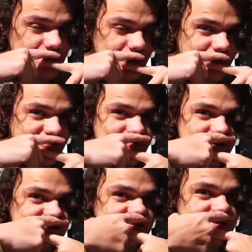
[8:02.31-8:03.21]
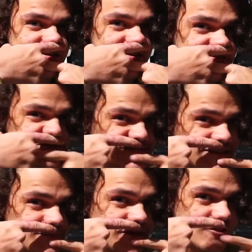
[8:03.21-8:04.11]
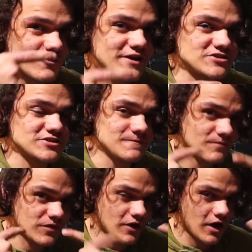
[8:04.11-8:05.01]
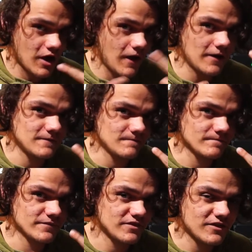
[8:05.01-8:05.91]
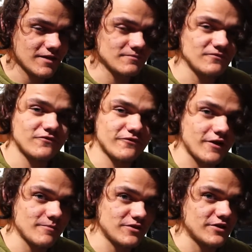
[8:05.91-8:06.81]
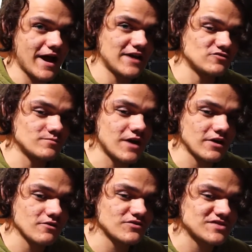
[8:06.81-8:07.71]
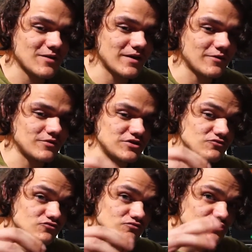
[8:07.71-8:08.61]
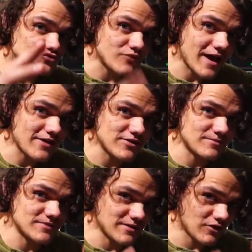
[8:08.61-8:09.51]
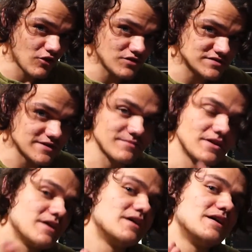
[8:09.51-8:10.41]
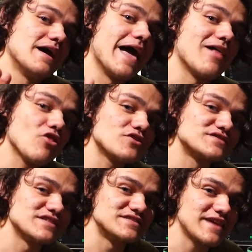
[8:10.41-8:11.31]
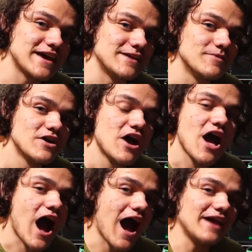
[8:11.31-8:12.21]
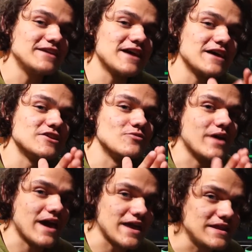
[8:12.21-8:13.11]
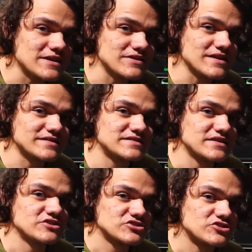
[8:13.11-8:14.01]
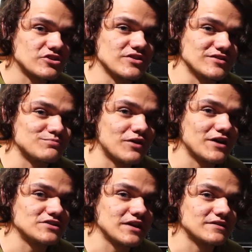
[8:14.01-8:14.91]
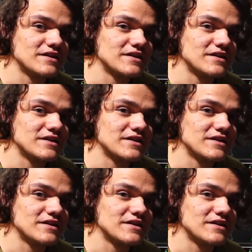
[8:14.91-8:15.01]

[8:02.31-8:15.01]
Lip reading: You have to make sure that you have the same coloration on them from your actual model, so that way when you drag them and close them, it looks the same. I did not know any of this starting this project.